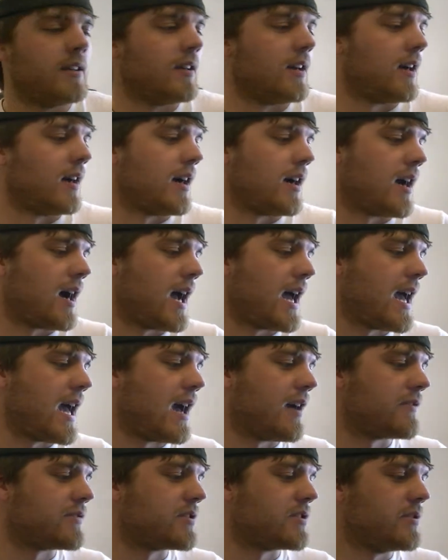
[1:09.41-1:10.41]
I
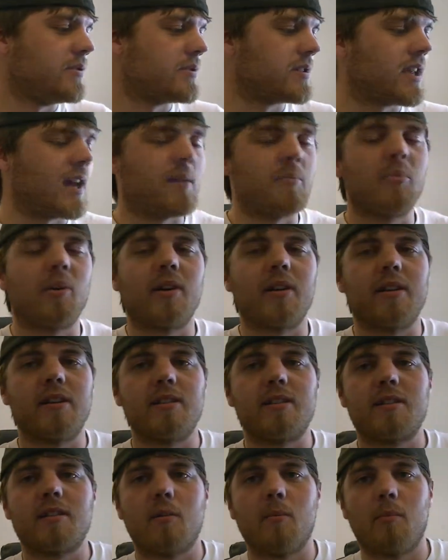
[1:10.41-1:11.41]
have Suicide
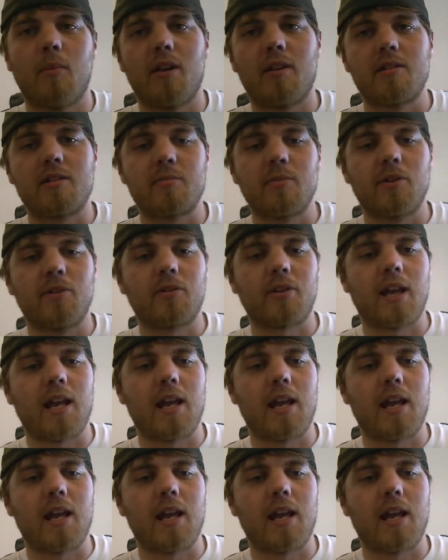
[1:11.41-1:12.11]
Bunny's Mother's Milk,